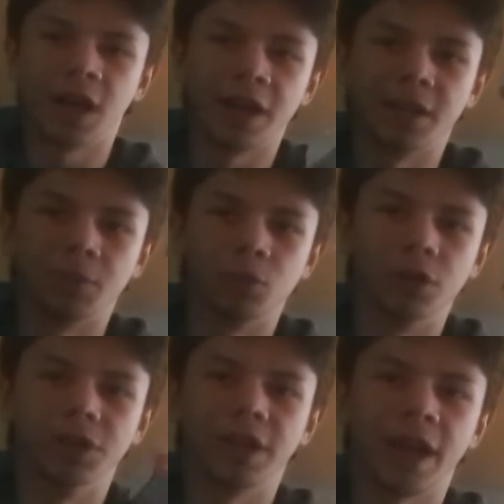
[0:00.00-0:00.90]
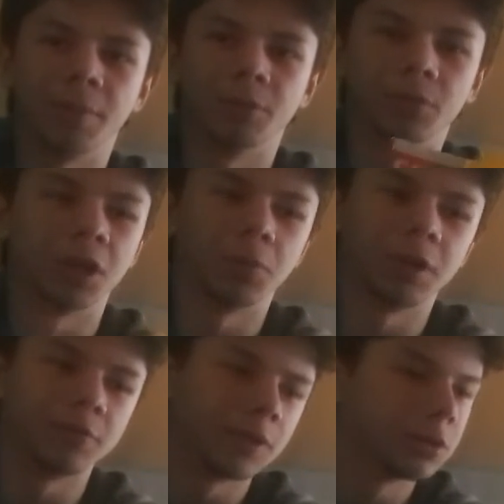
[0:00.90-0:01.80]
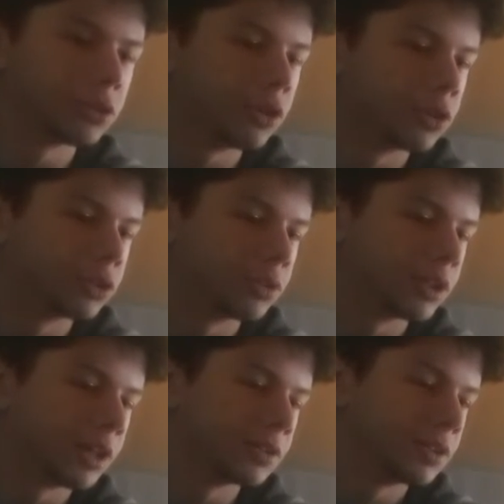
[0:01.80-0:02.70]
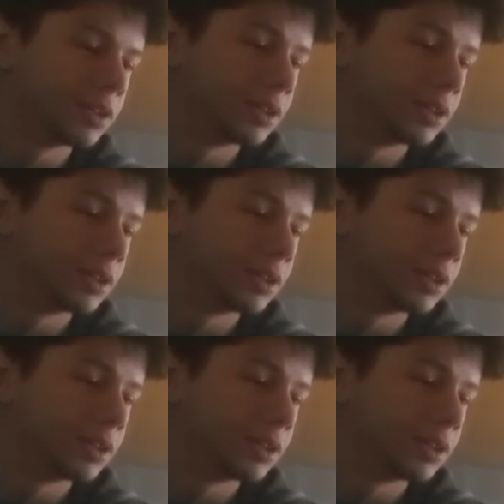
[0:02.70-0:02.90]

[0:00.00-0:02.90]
I am really happy with how my final car turned out.